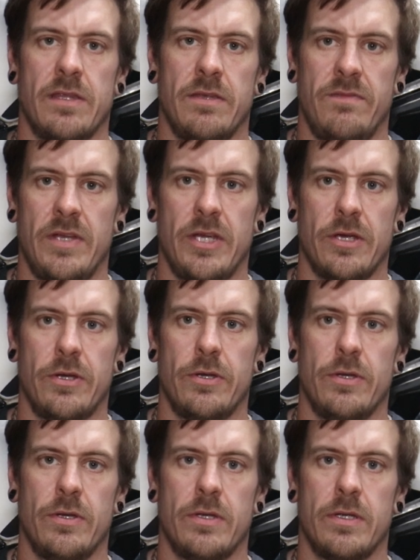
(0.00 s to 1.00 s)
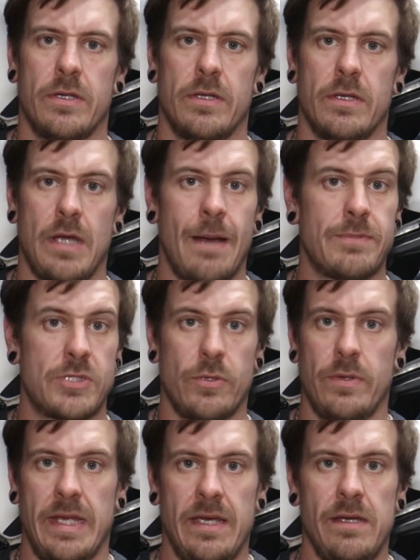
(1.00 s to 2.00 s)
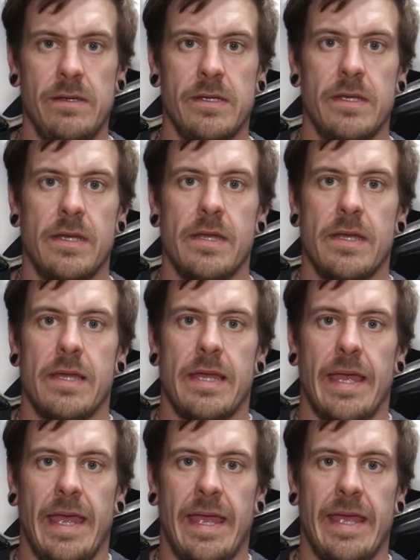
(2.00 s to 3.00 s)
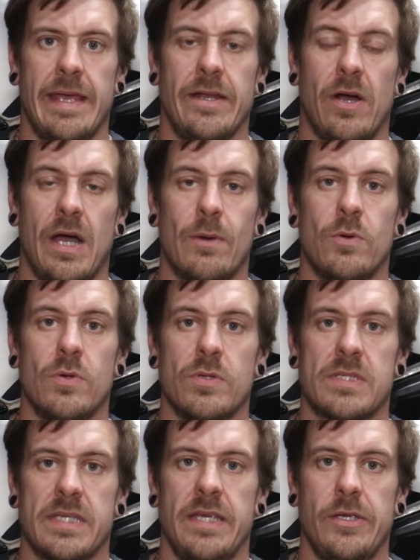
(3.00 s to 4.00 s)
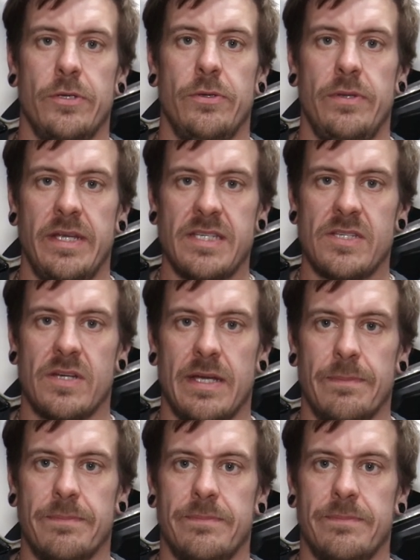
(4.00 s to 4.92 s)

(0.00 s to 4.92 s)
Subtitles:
the video up to now, and I will see you next time.